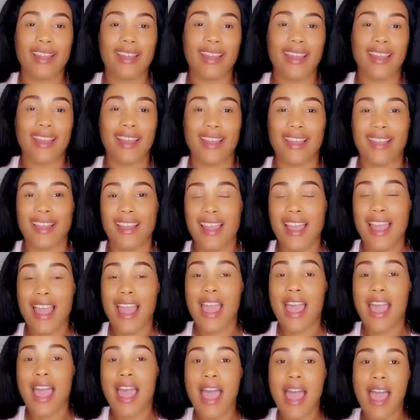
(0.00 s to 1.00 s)

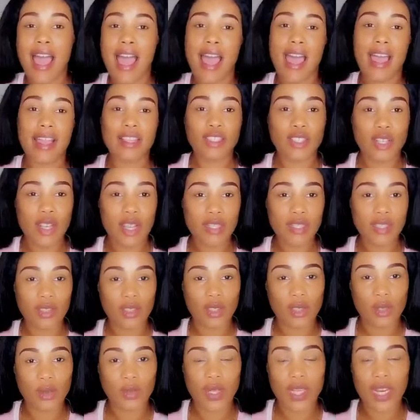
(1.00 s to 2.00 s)
I try to
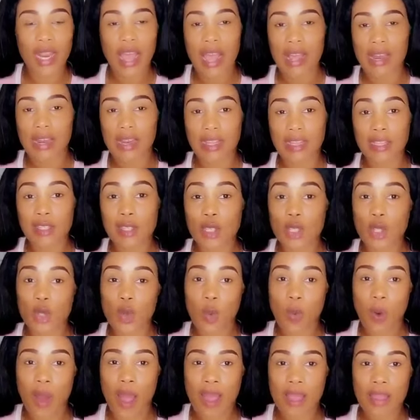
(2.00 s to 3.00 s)
do it at
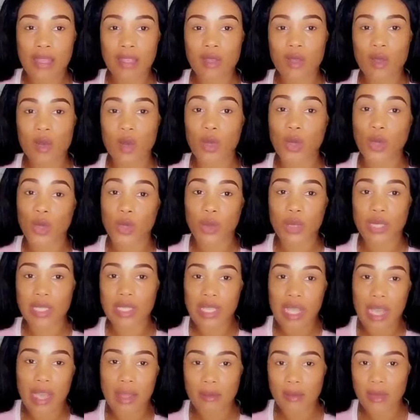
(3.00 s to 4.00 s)
least twice or 3
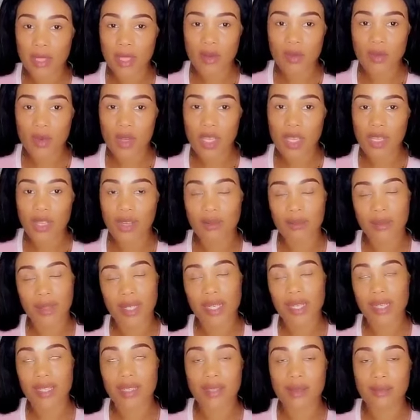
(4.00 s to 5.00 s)
times a week,
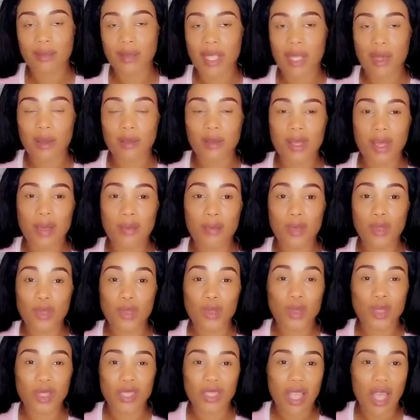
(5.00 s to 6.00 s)
because sometimes I'll be
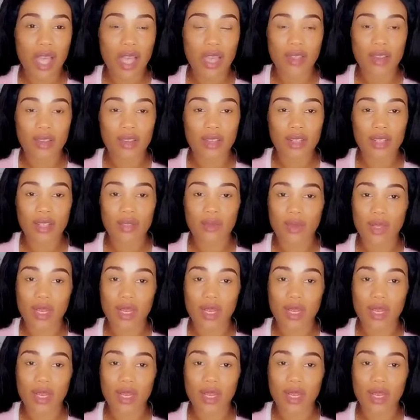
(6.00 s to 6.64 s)
so tired.